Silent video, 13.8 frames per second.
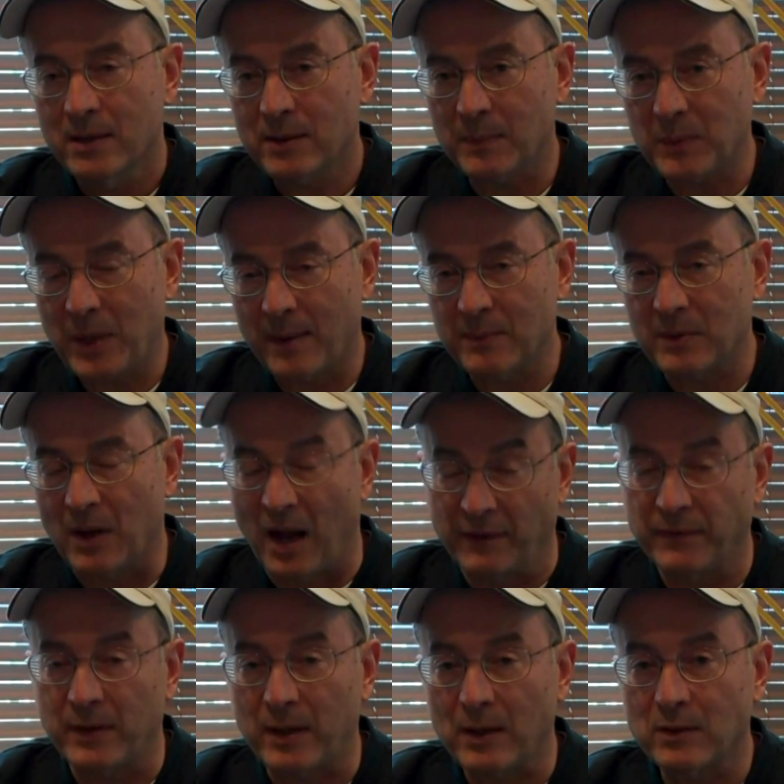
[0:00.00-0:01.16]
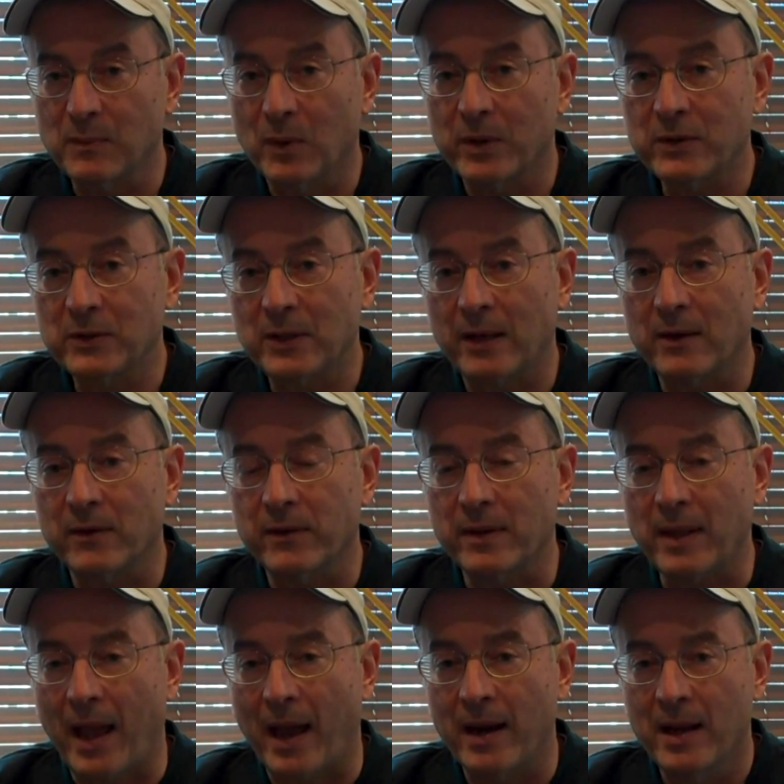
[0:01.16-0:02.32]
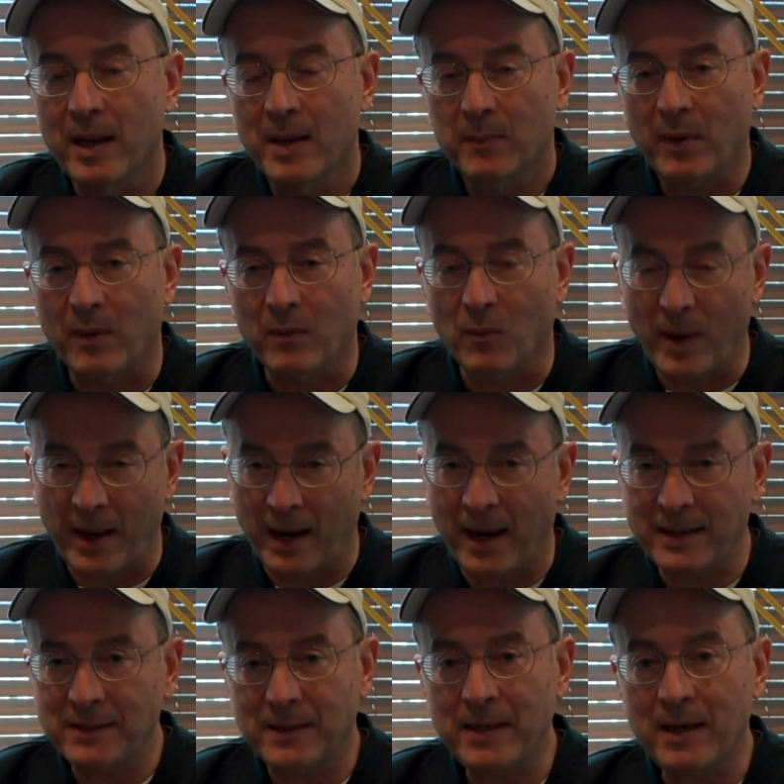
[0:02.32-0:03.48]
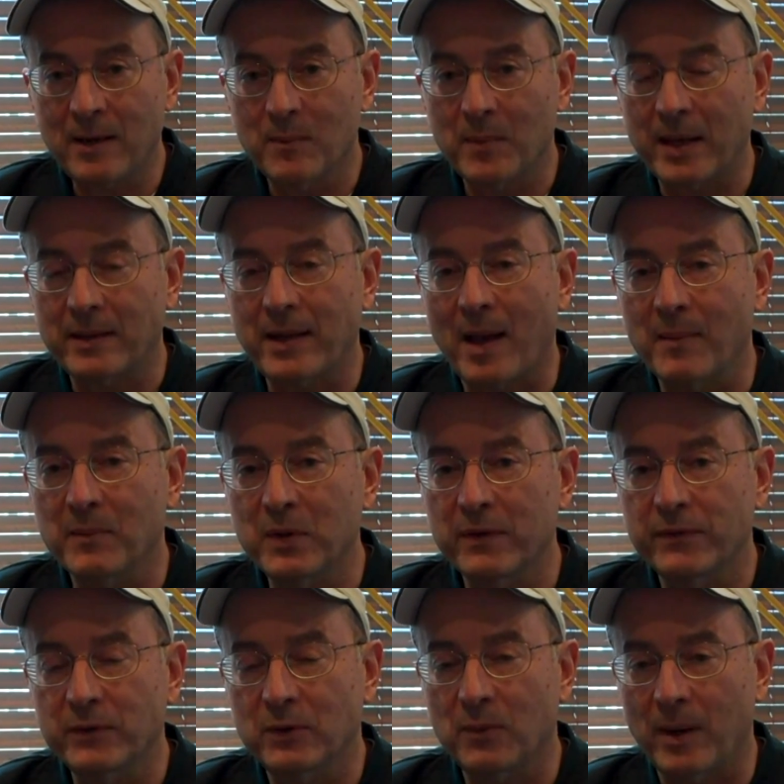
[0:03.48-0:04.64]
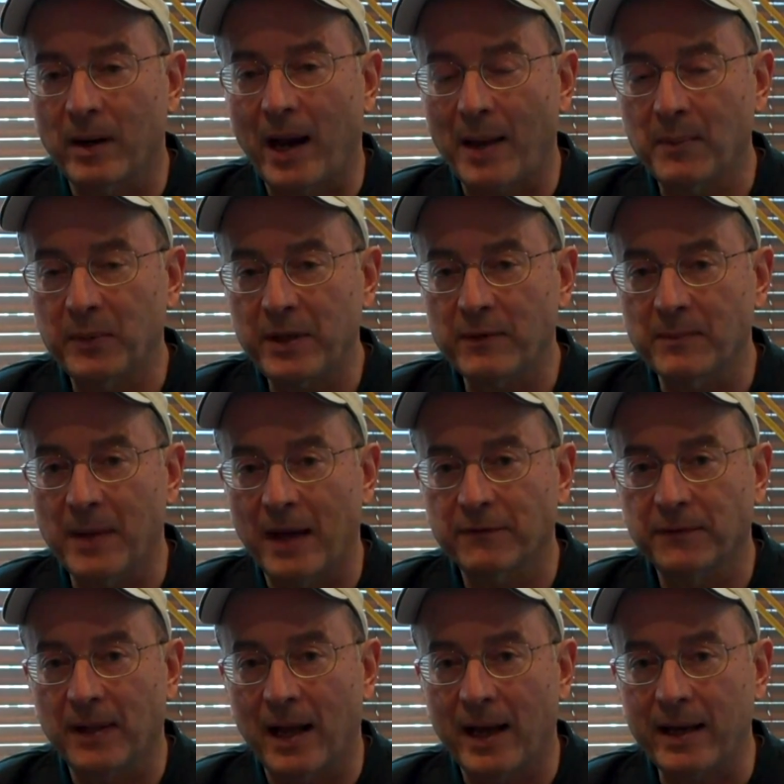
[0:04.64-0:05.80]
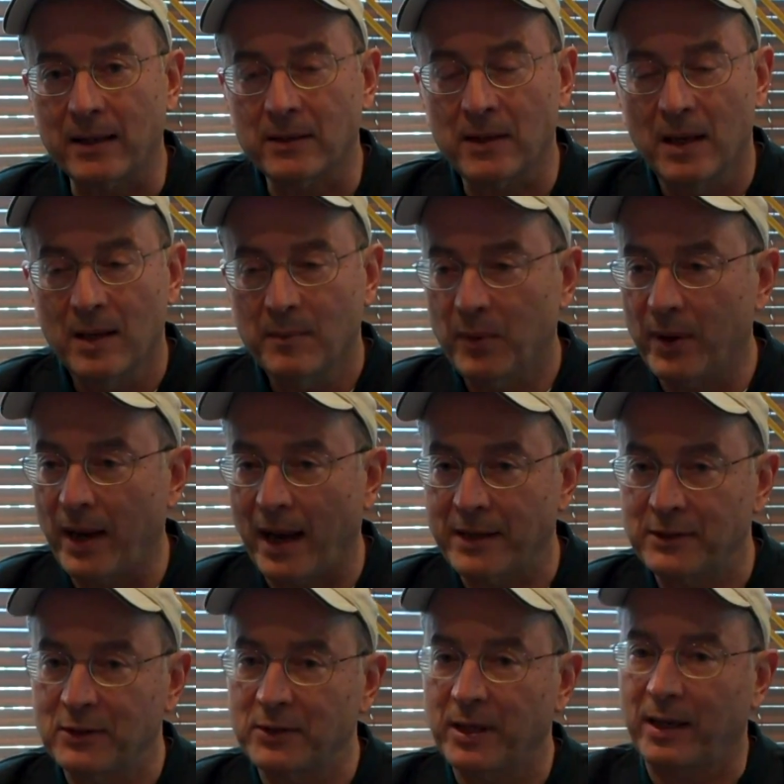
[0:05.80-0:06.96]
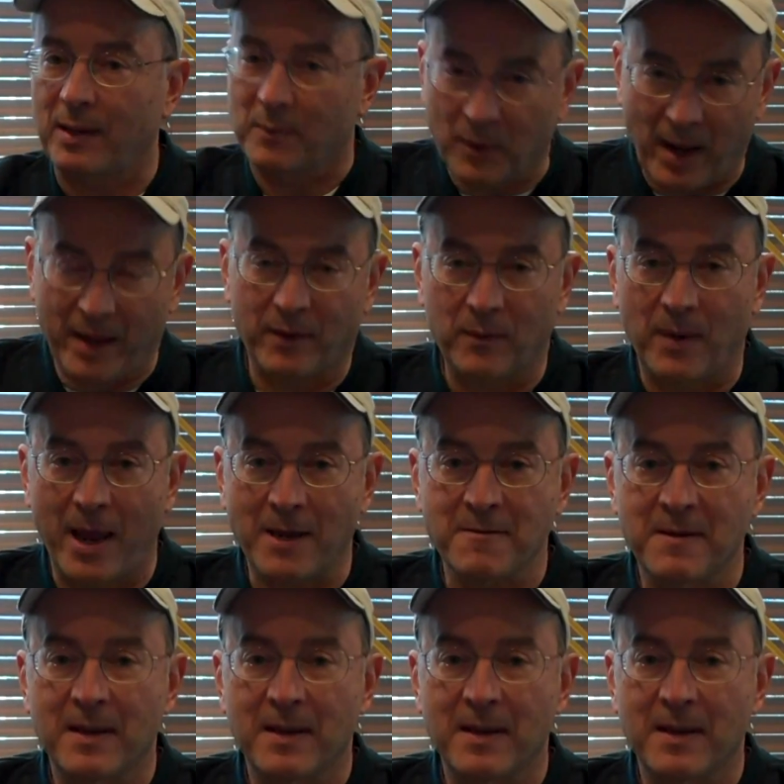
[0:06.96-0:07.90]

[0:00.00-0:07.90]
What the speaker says: Sometimes, often, it's more subtle than that. But when I see him make that move to where I believe my fly is, boy, I stick him right away.